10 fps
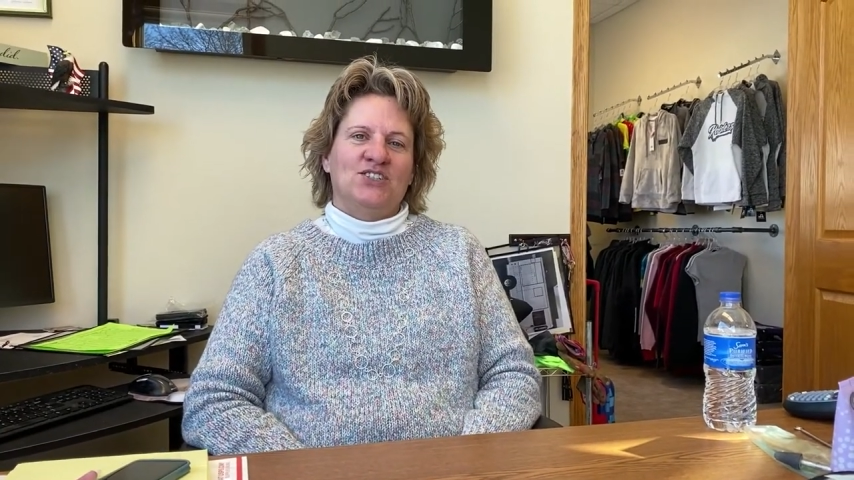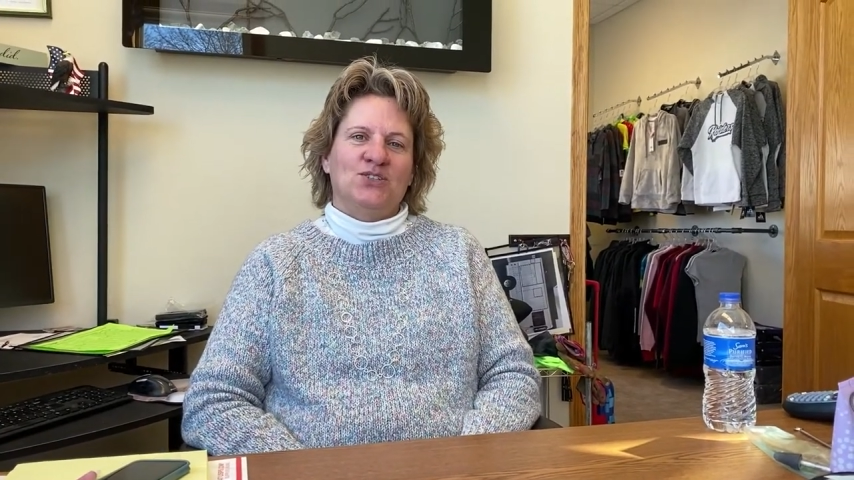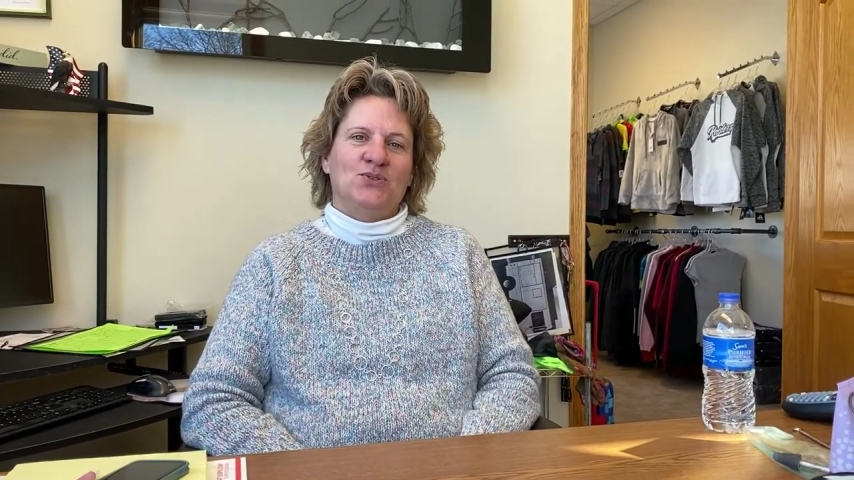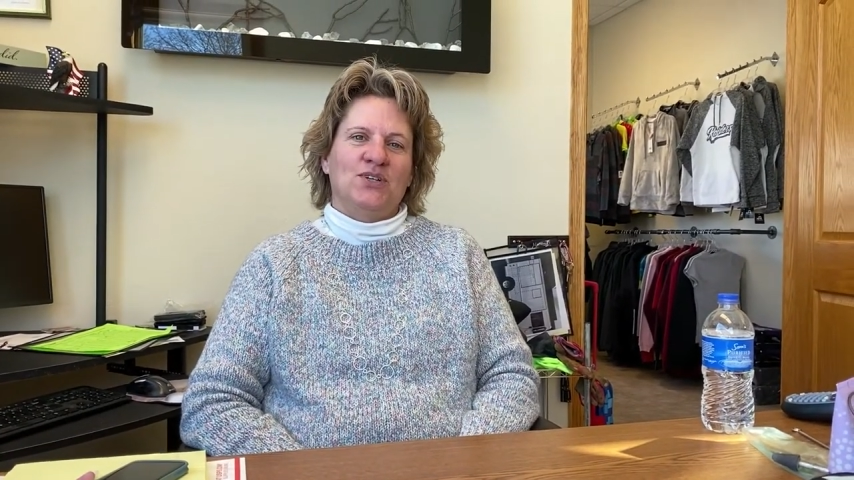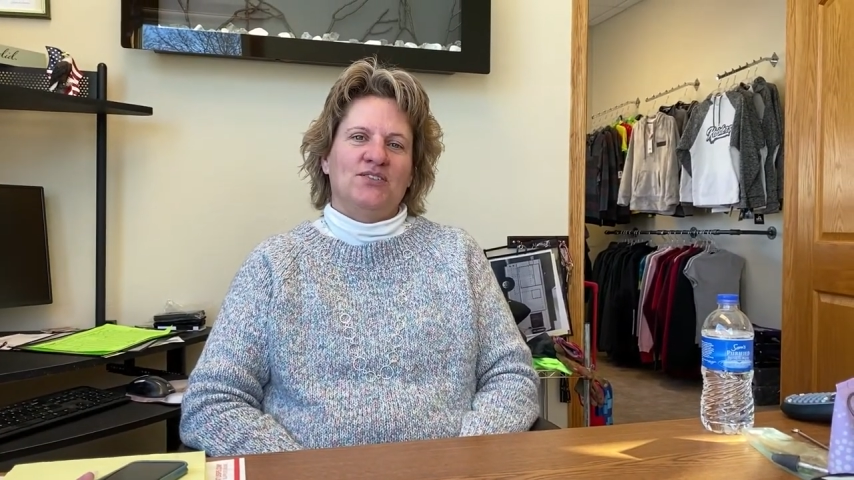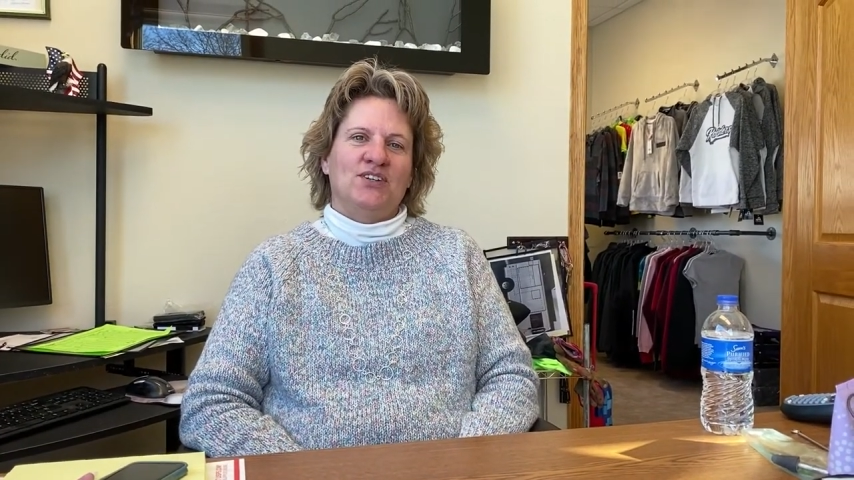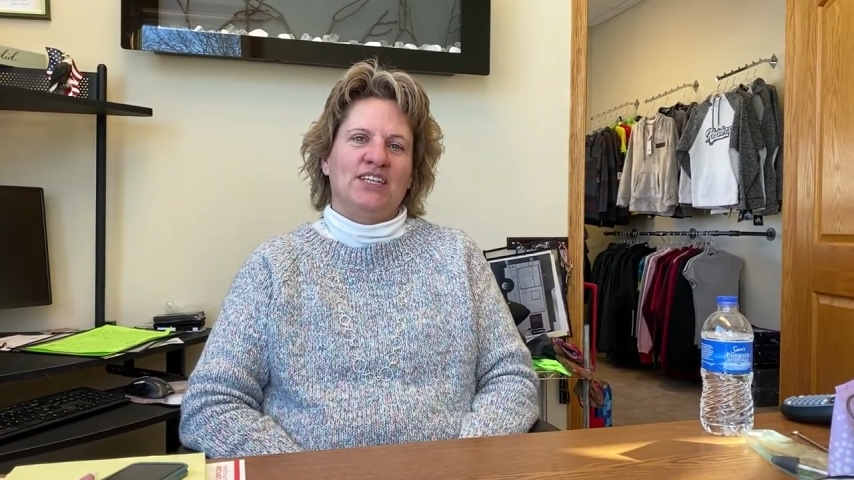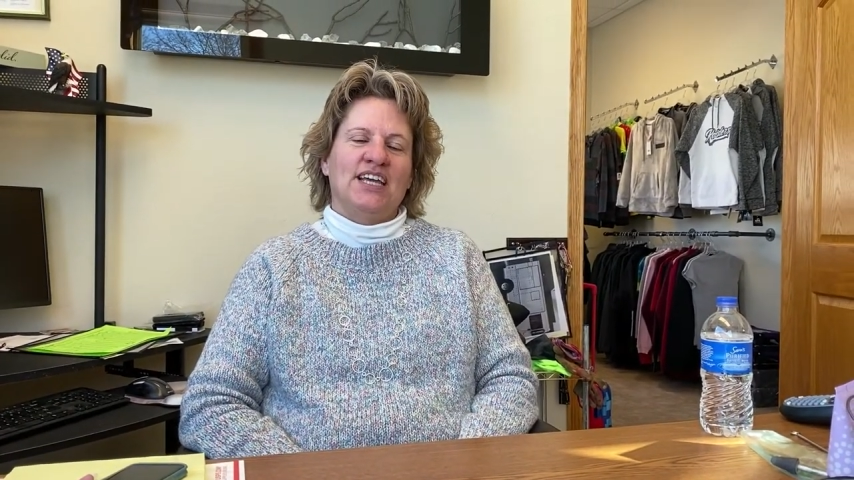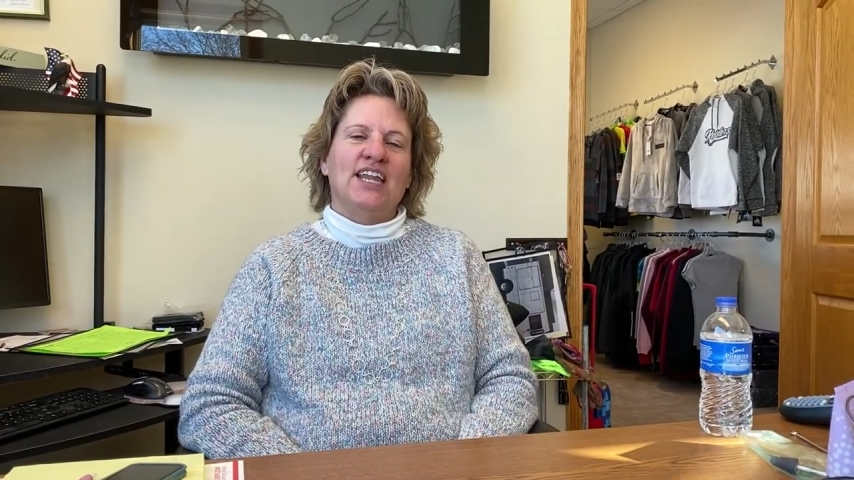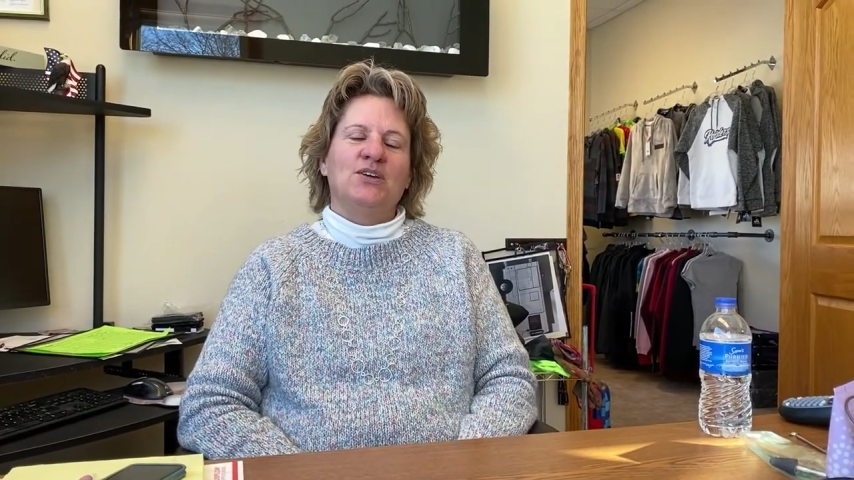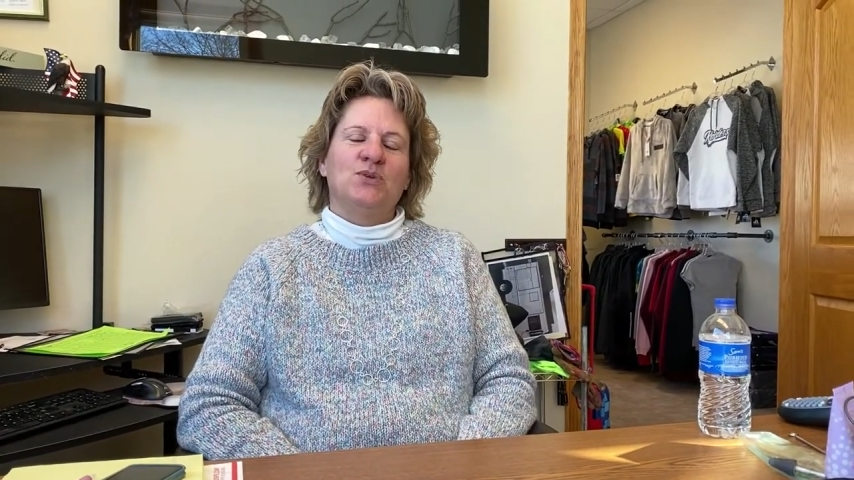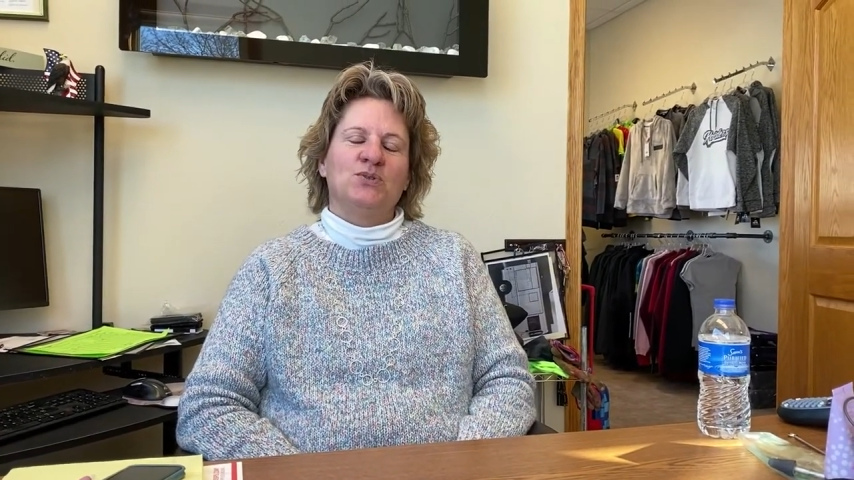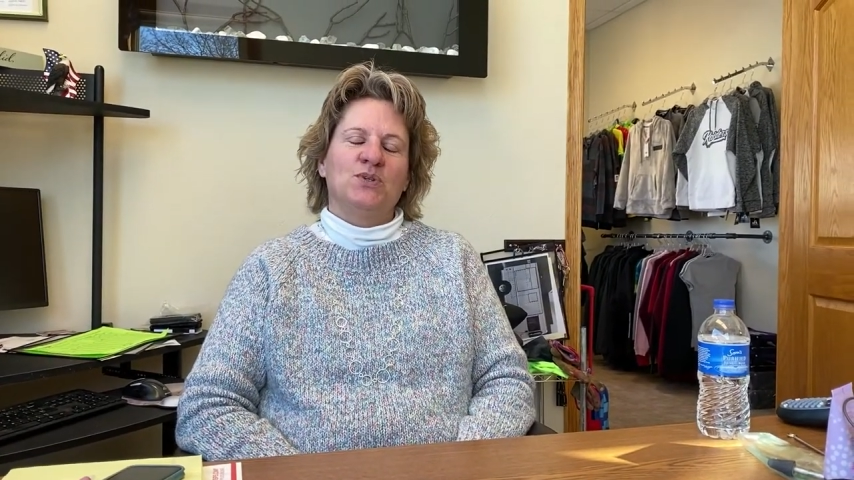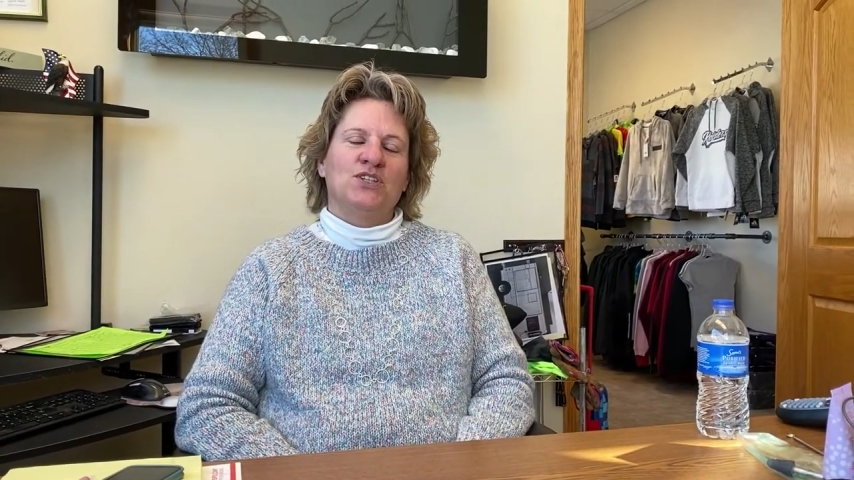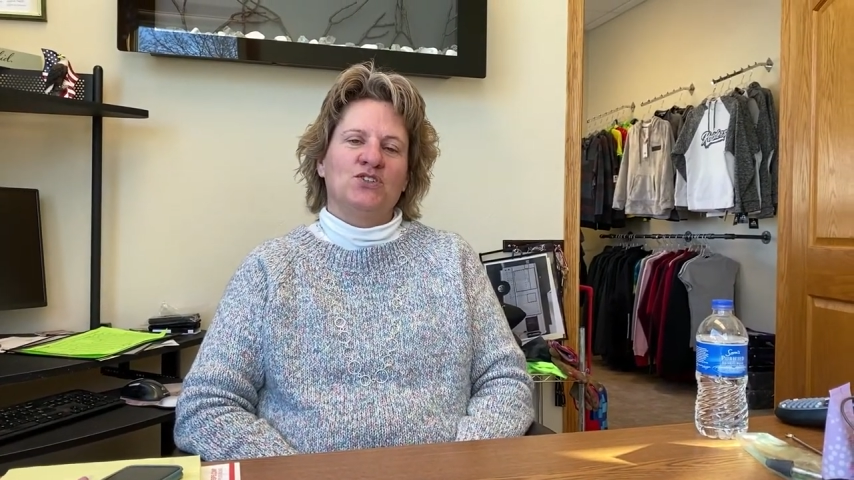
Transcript: to everything. And it was what the